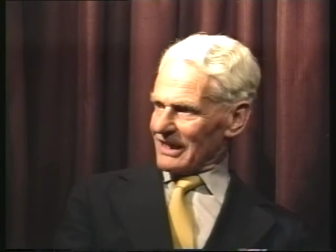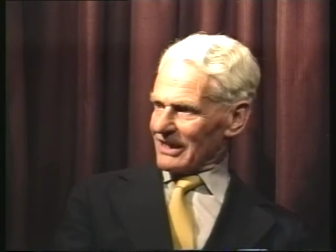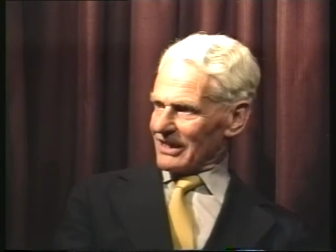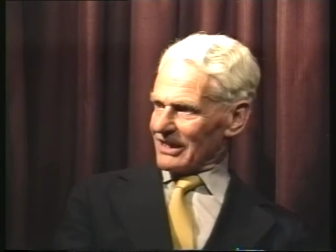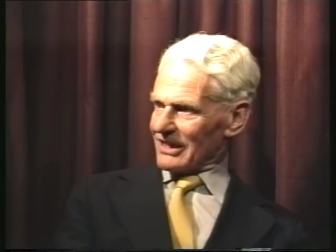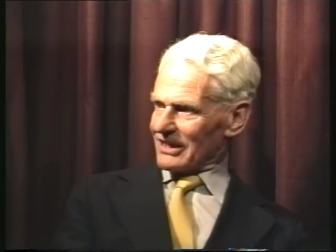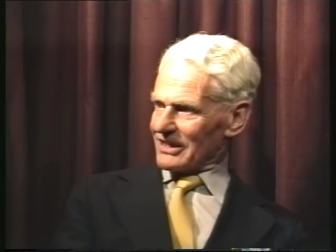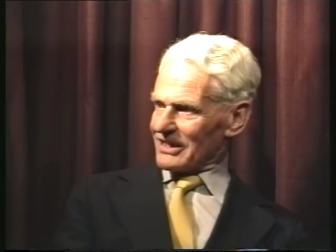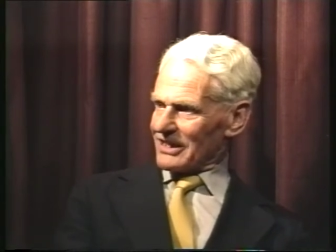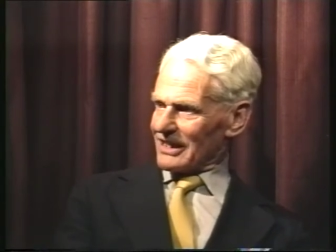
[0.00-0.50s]

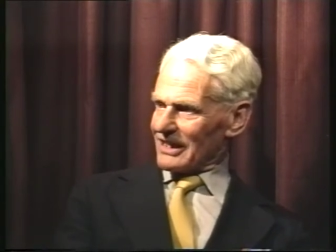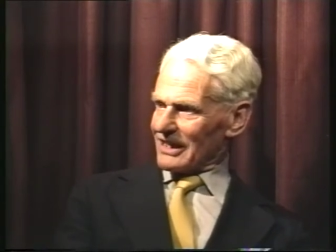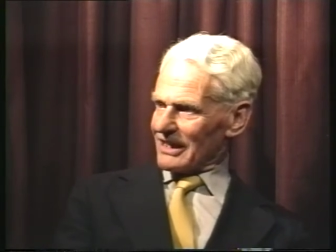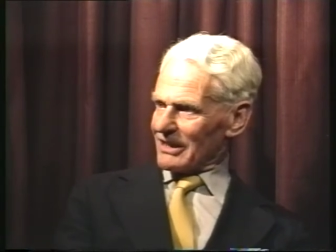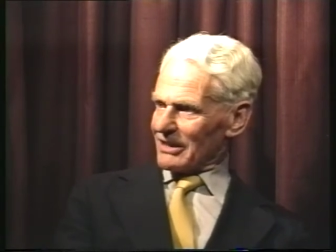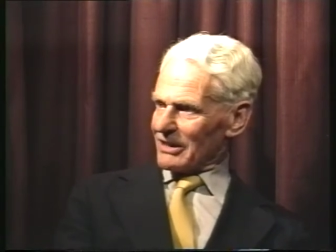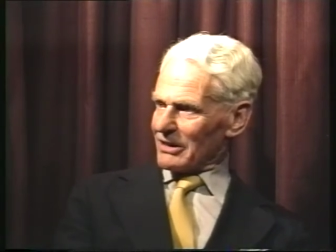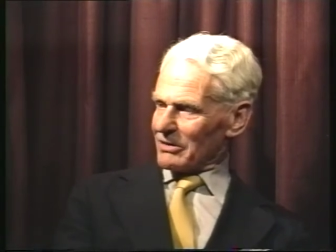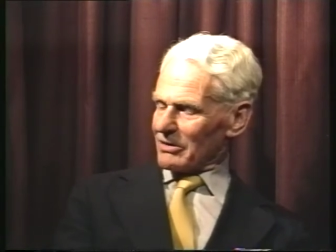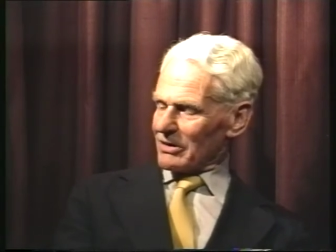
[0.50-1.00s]
that, uh,
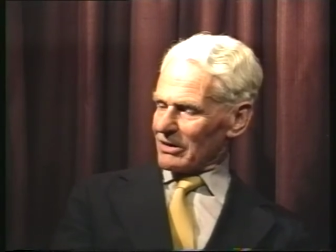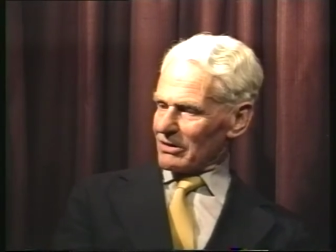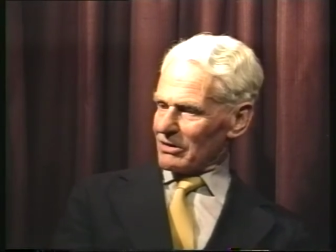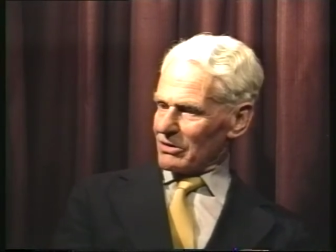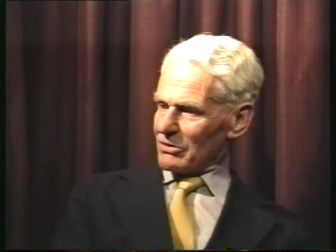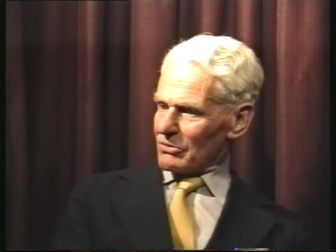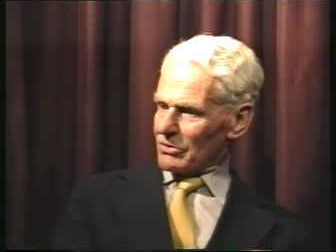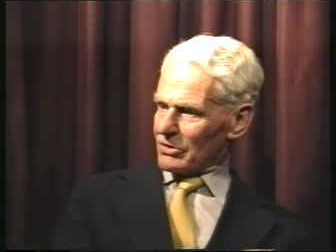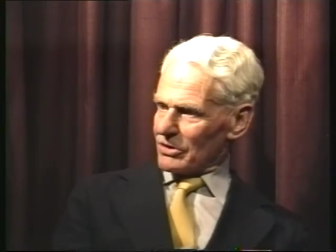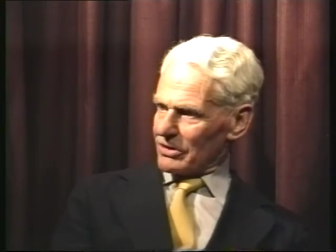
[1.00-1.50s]
that
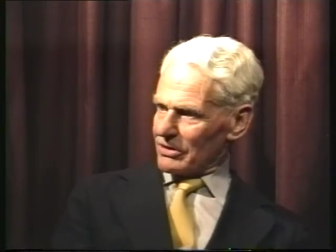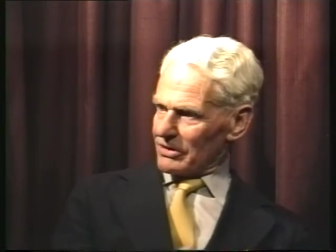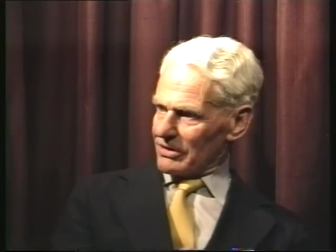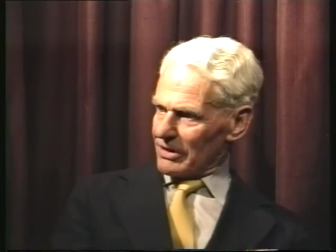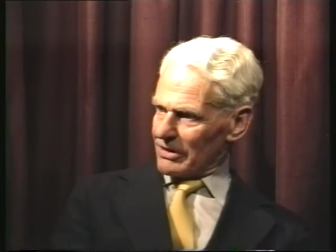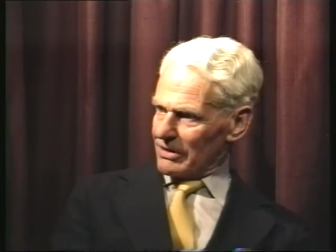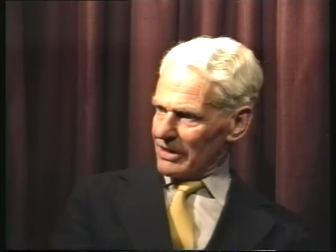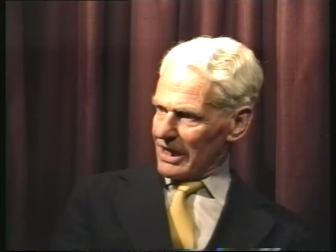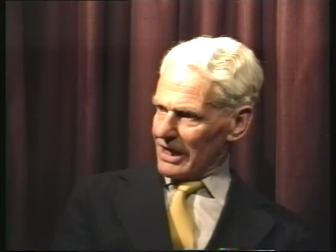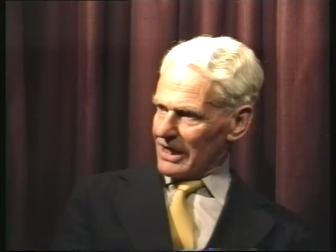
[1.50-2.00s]
you could
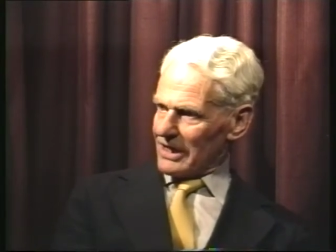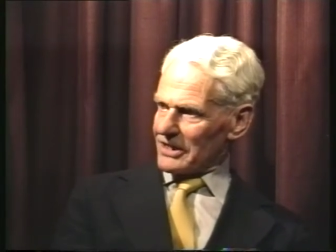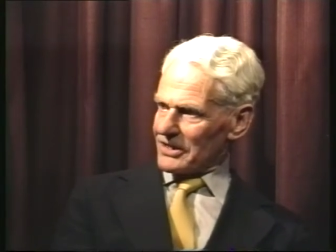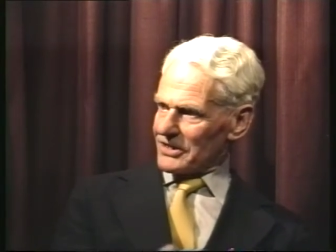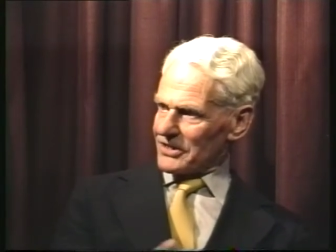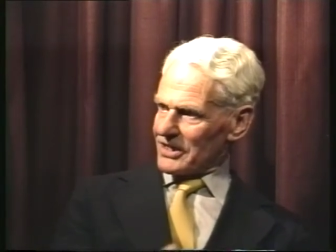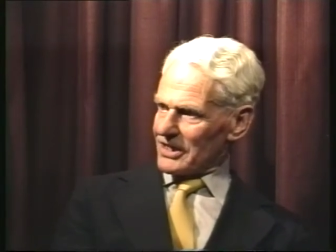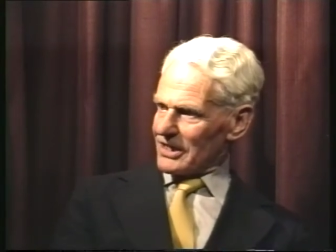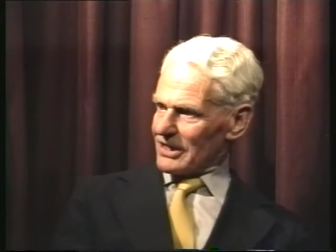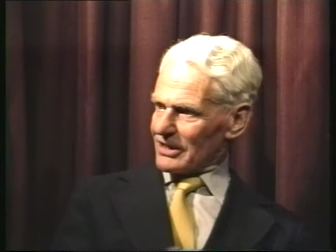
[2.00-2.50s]
then
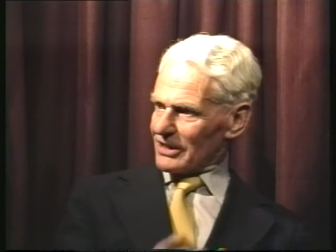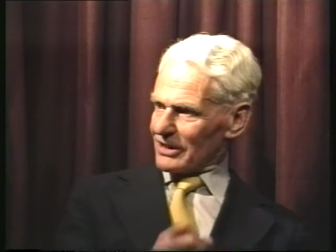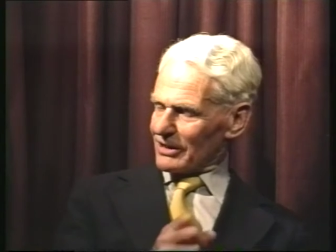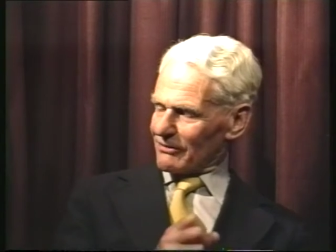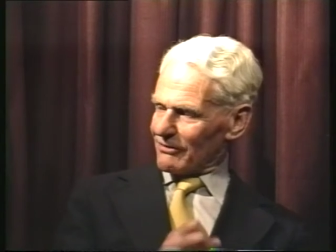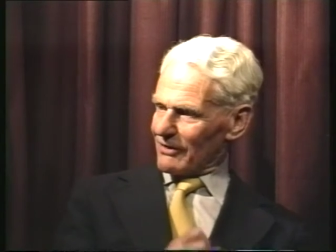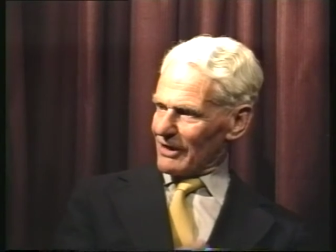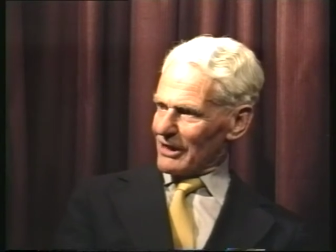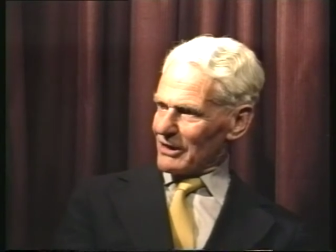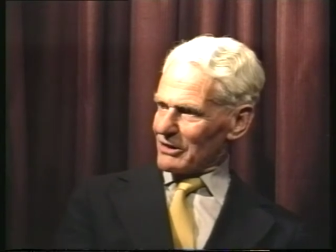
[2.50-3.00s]
see that
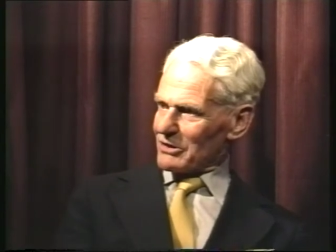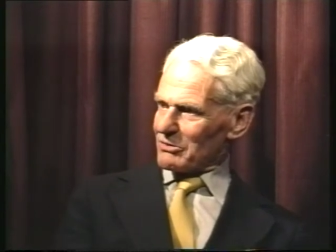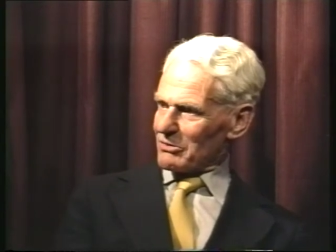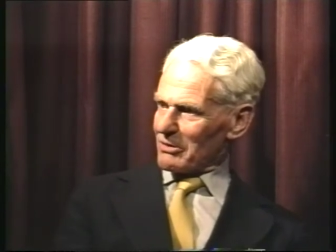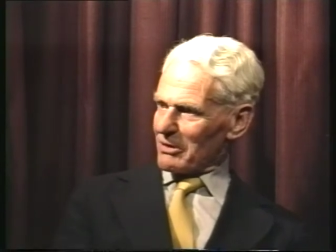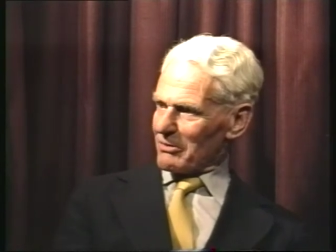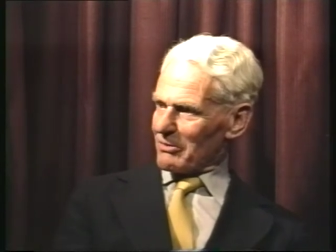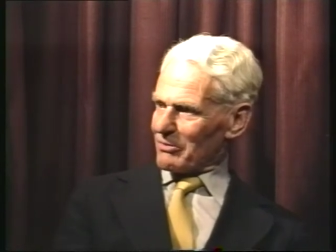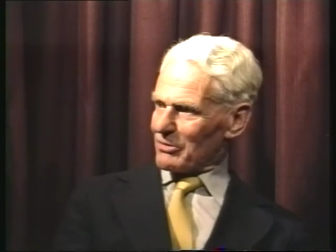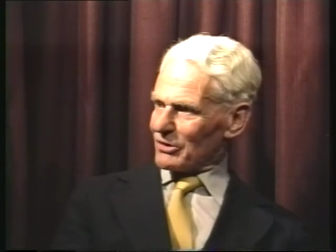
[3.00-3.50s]
the fellows
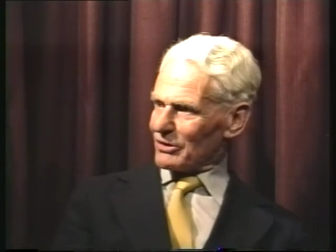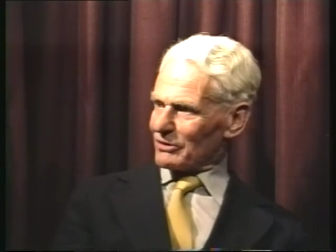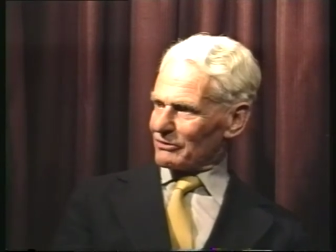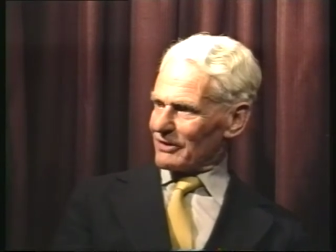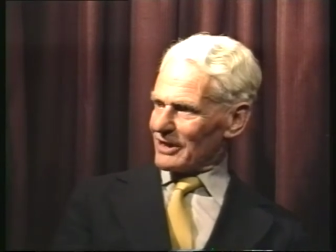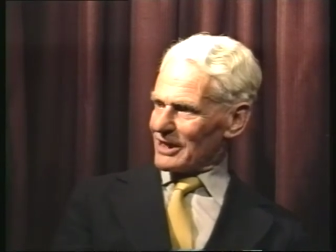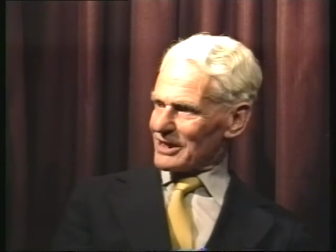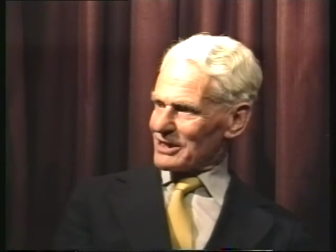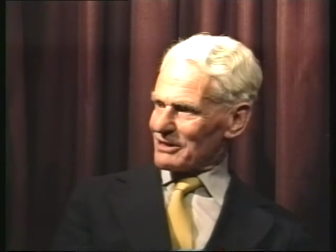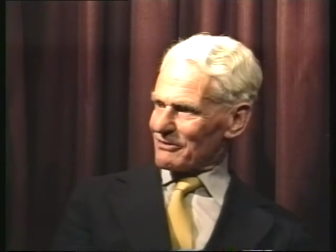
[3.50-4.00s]
were brought
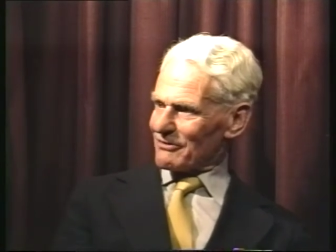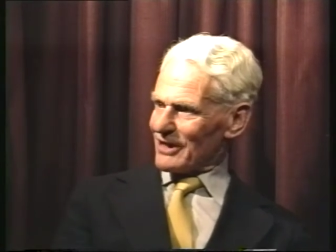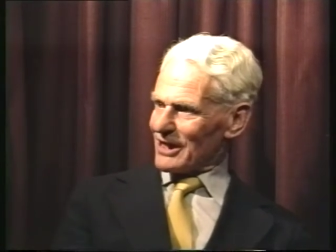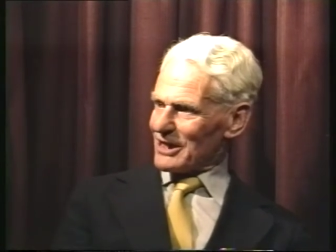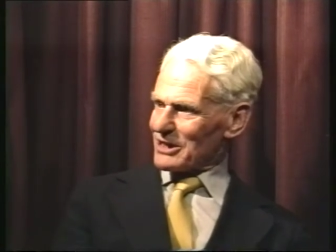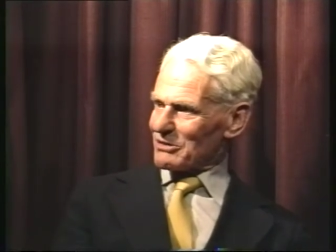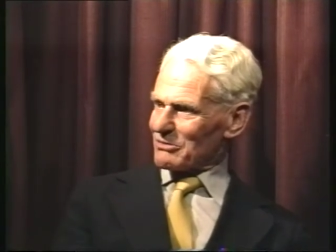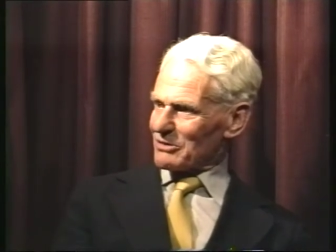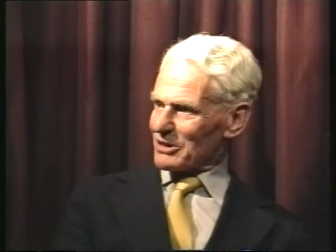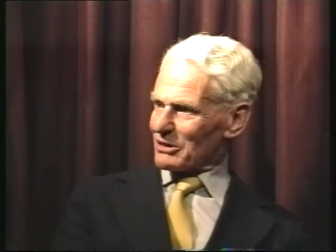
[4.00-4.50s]
face to
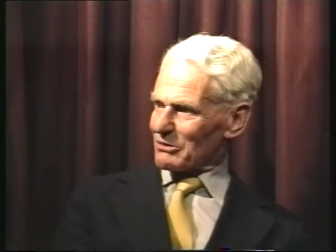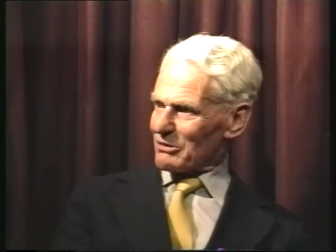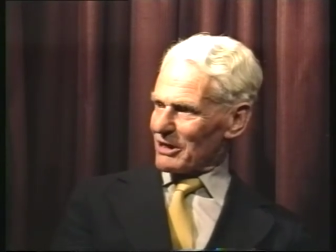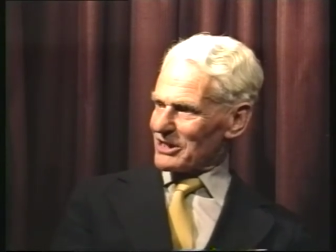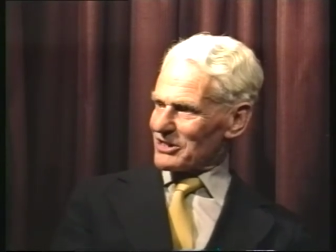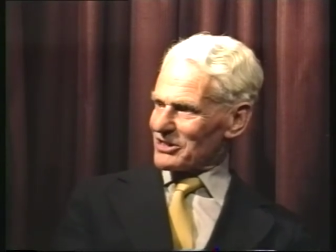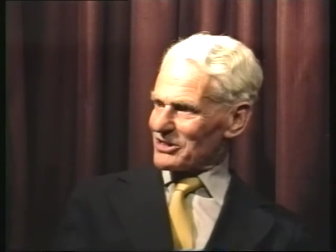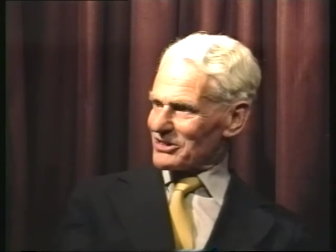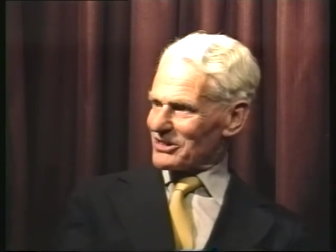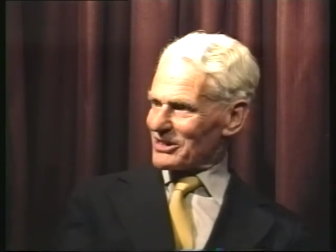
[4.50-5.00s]
face with the
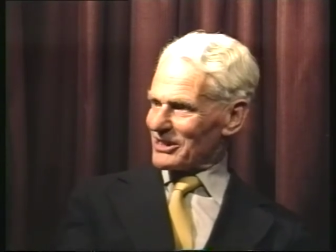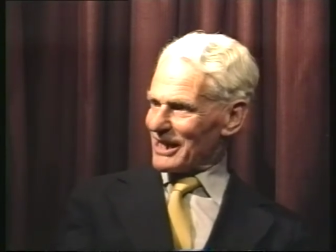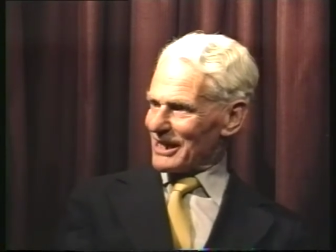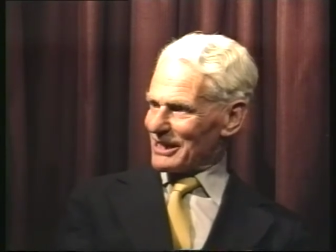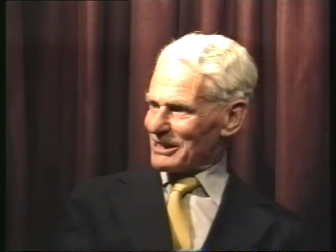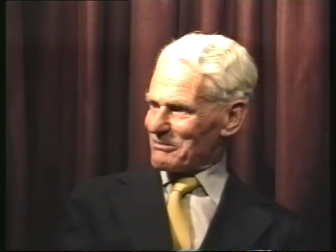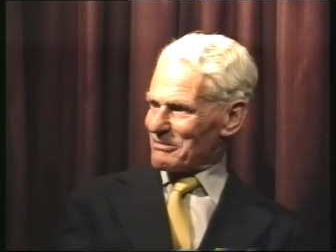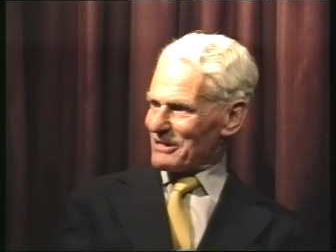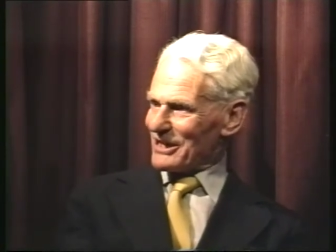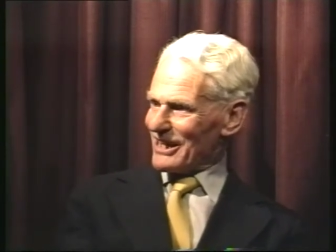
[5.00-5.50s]
questions that
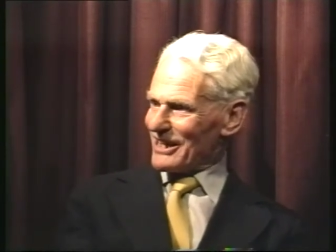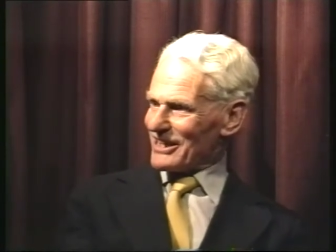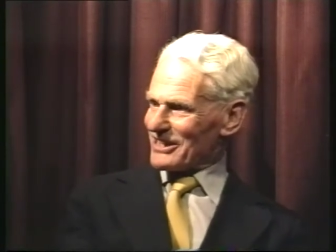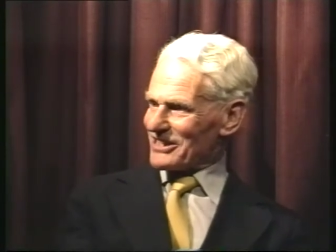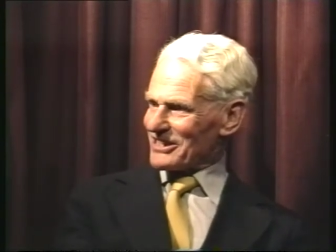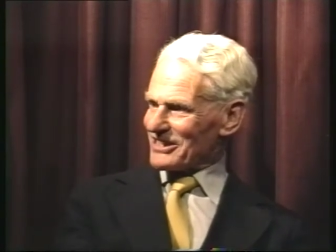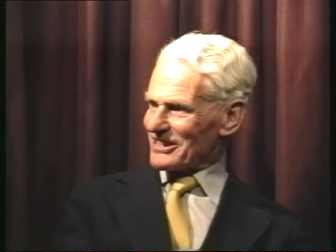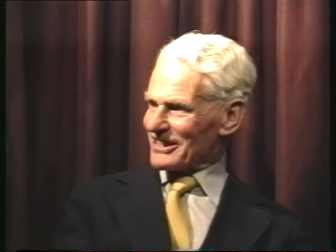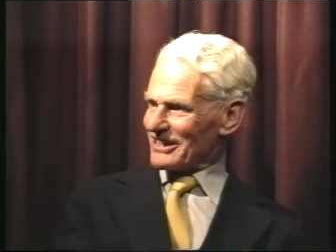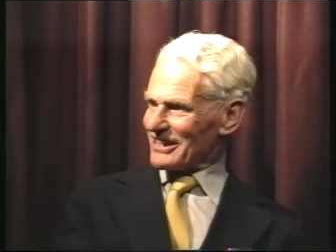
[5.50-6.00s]
had to be
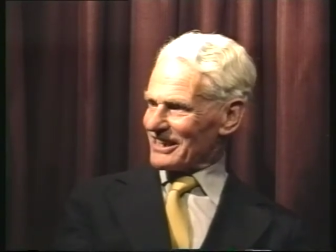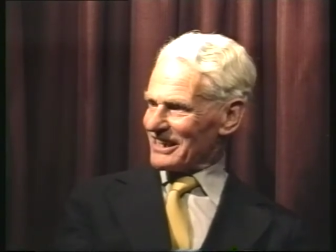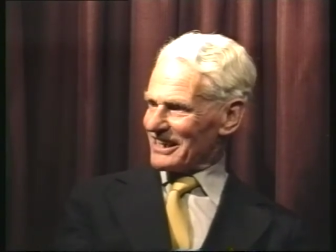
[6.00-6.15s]
answered